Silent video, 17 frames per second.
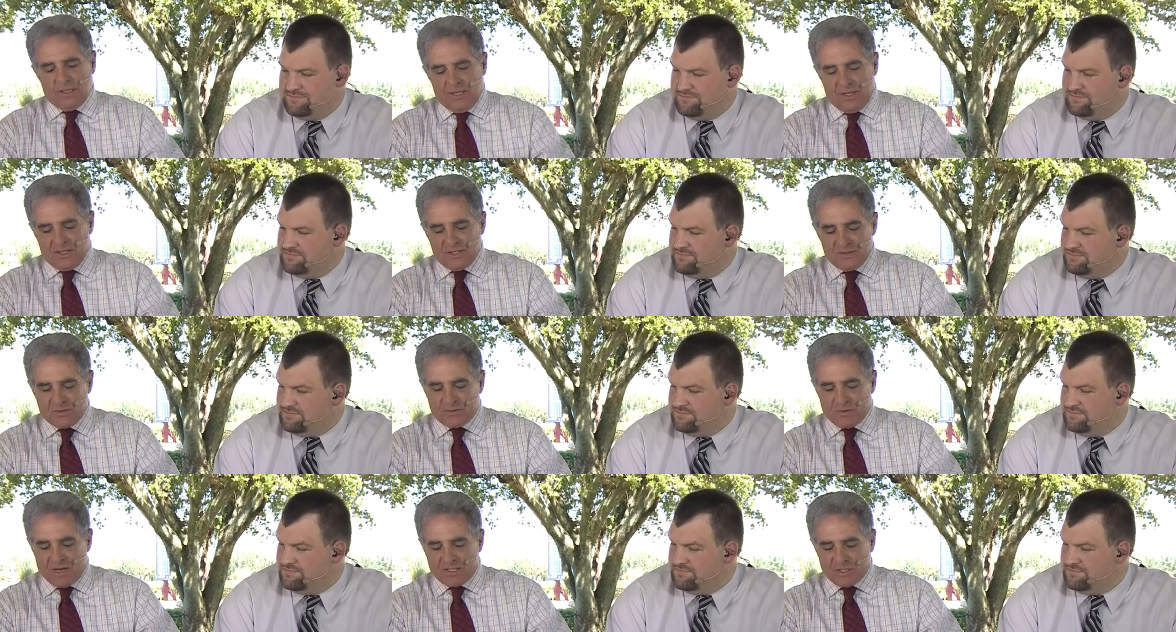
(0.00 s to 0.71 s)
Speaker 1: he
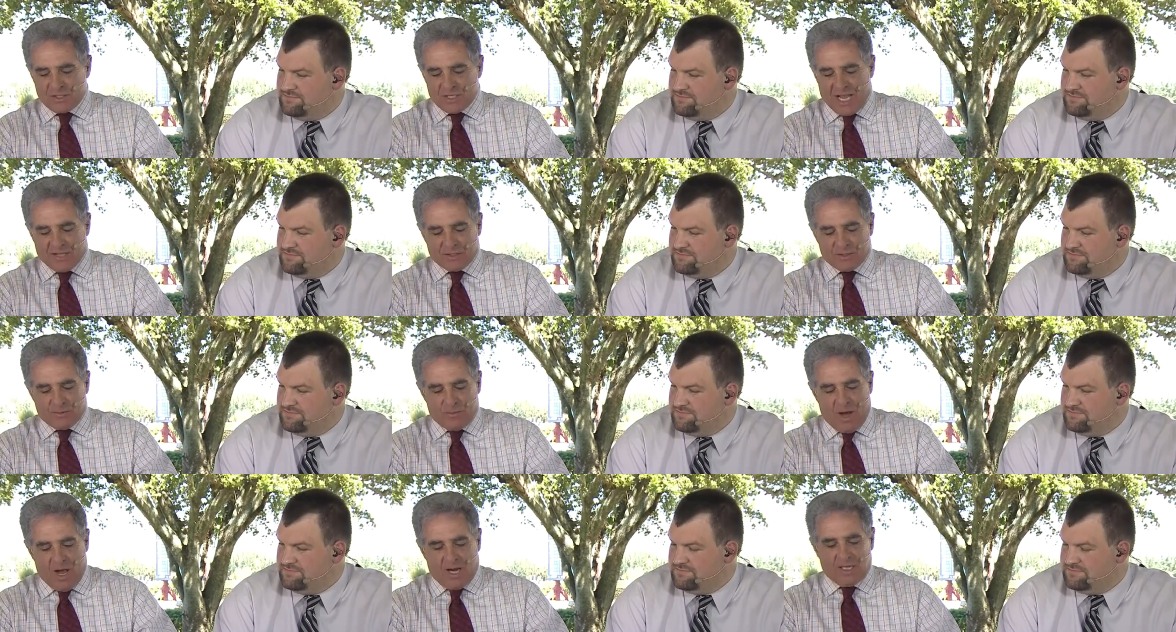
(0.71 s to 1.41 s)
stretches out to a
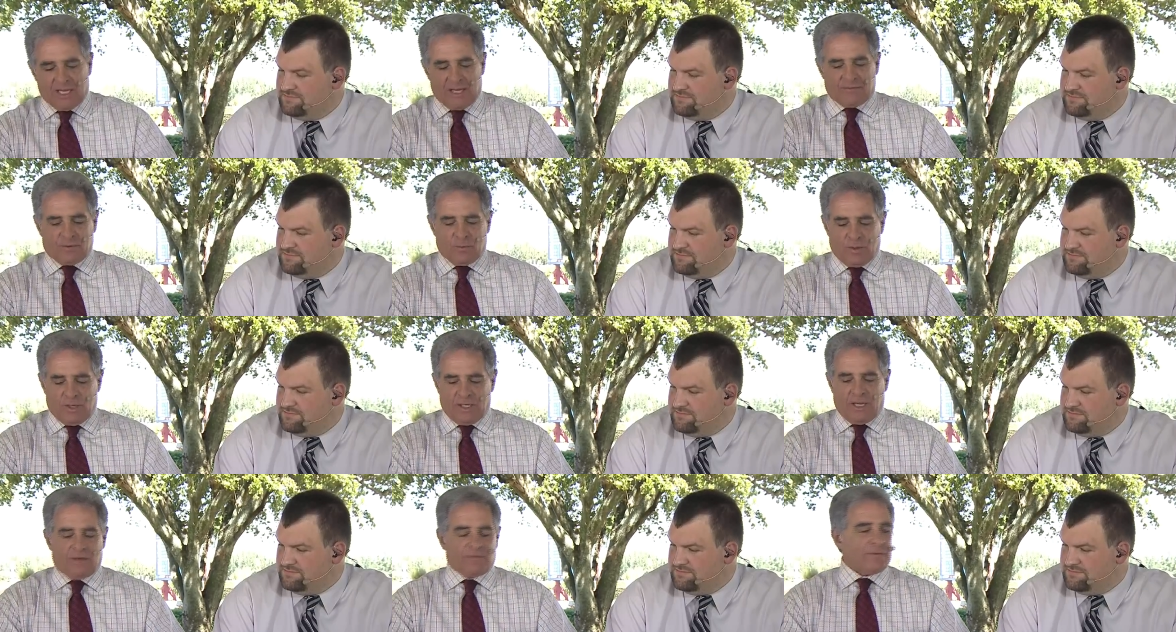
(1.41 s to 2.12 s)
mile after
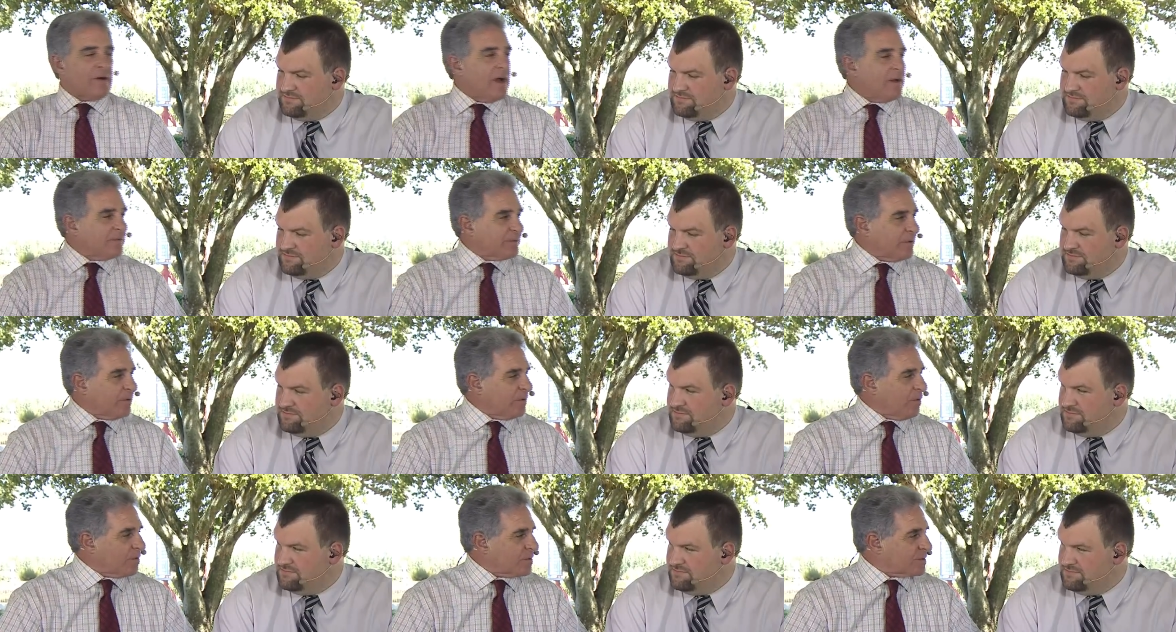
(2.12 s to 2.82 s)
winning at five
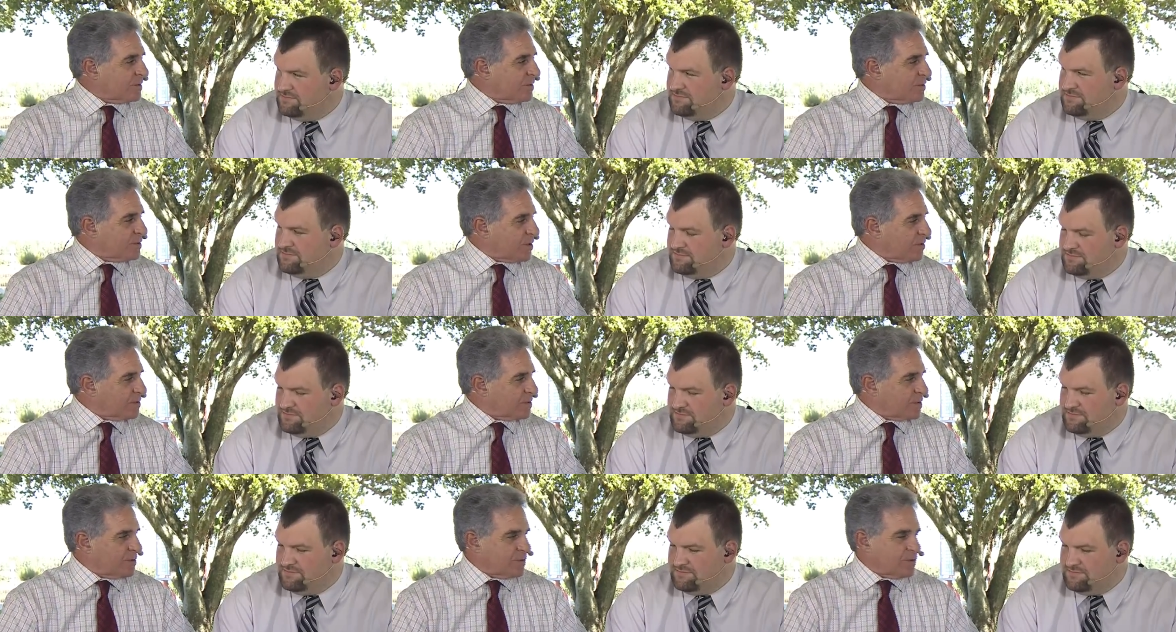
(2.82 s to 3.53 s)
furlongs in the
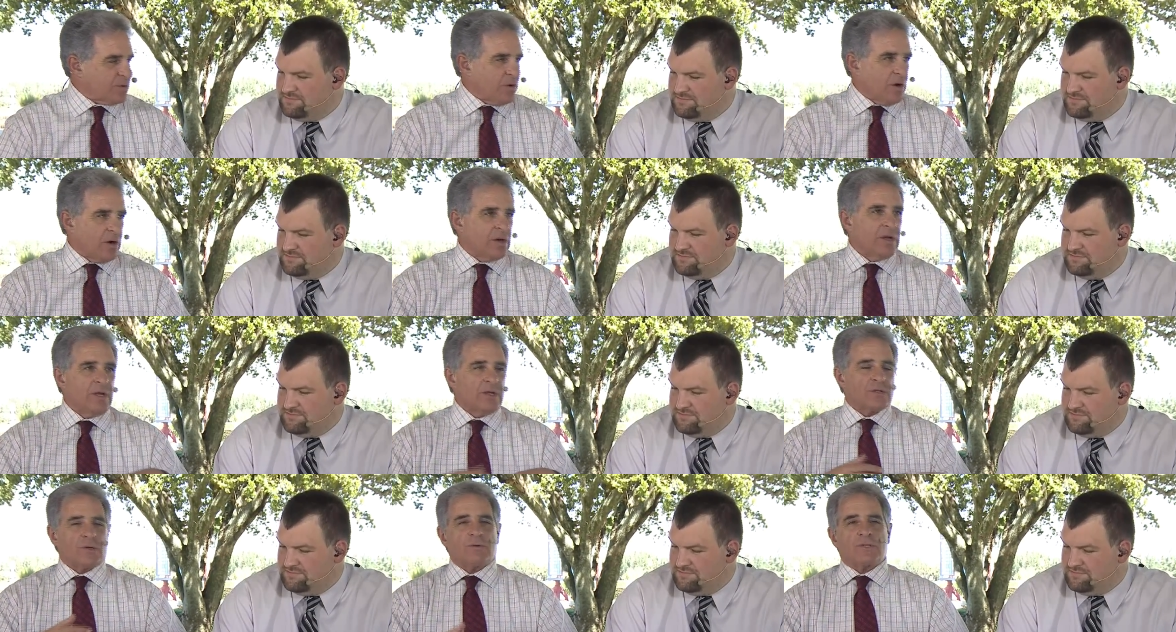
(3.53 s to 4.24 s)
Jersey Shore.
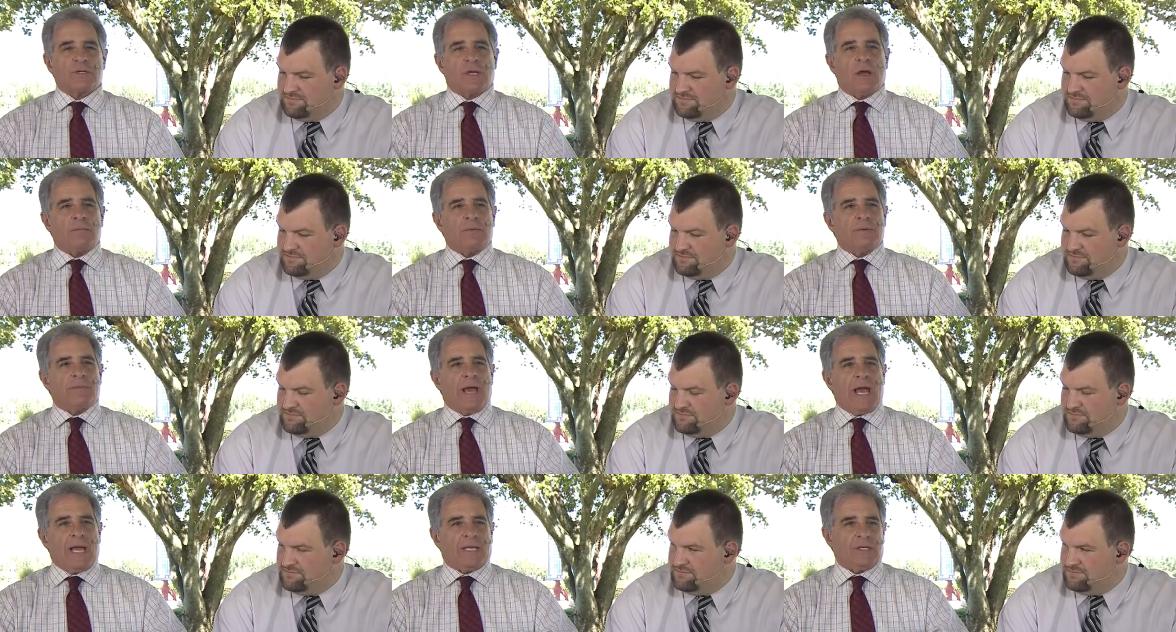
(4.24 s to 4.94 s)
So he's coming
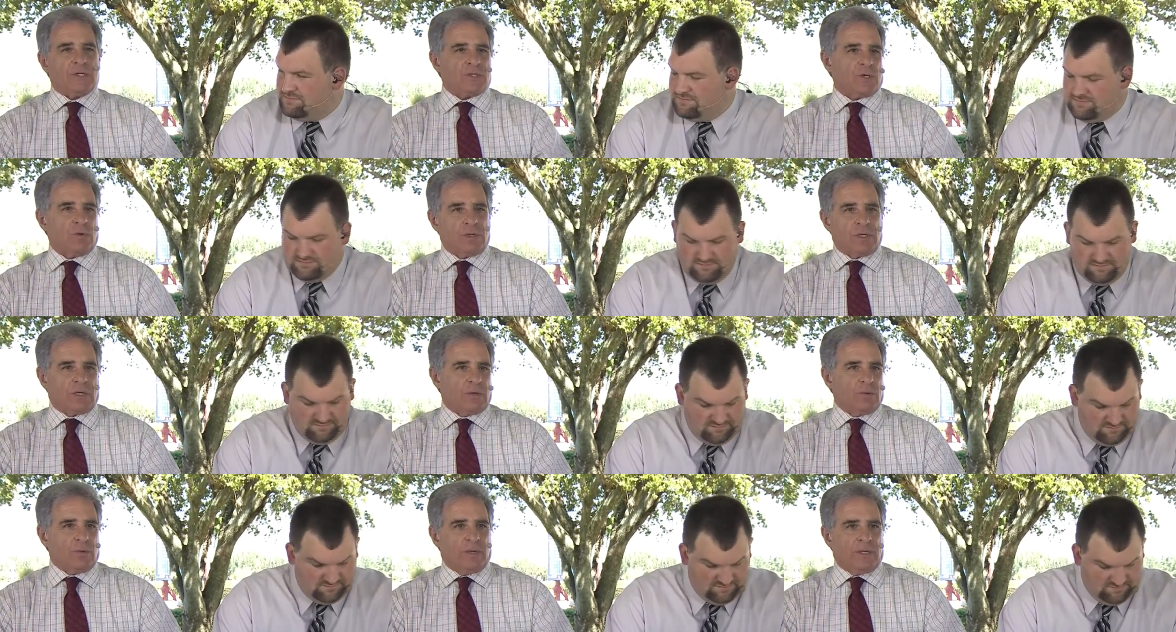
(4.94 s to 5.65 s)
back. He showed he
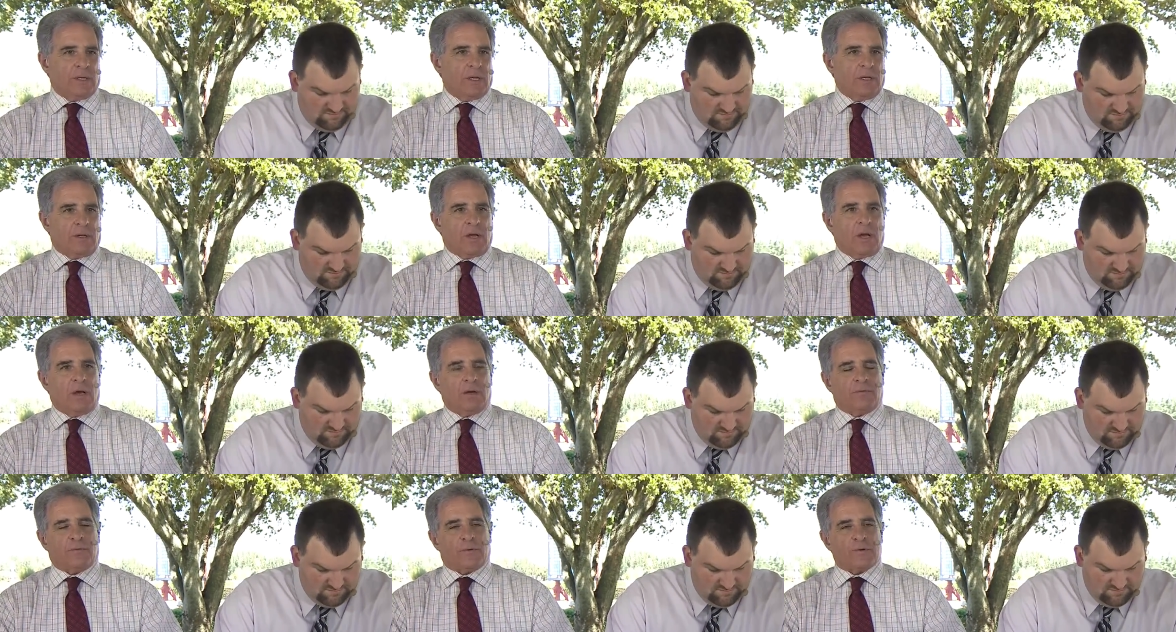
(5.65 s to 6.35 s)
could win uh,
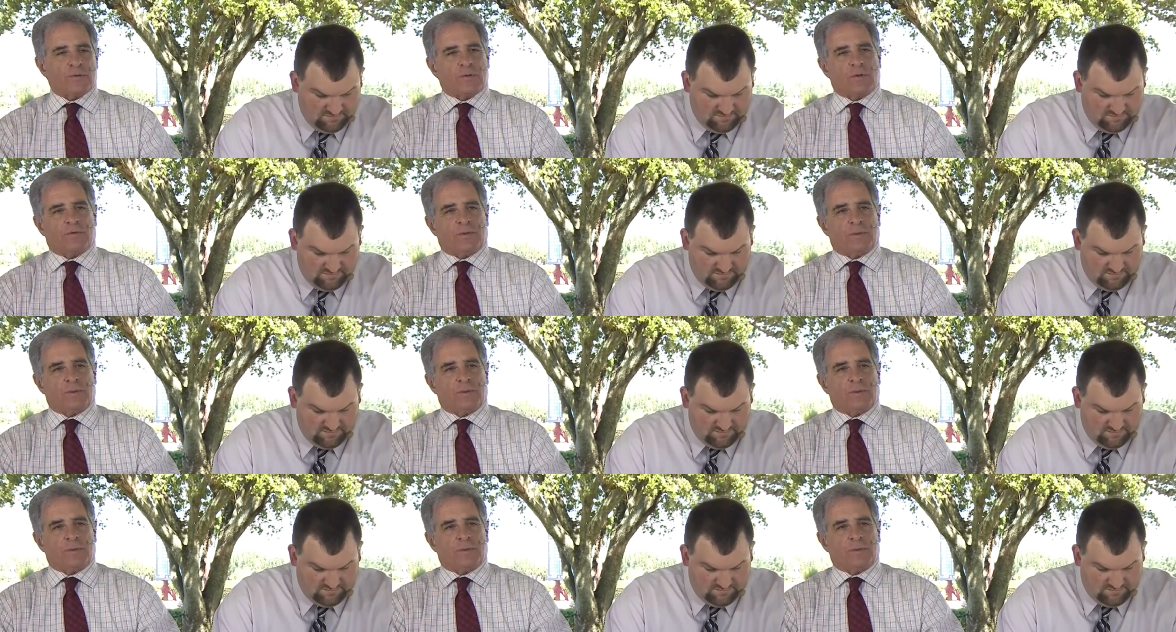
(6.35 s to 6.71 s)
first off the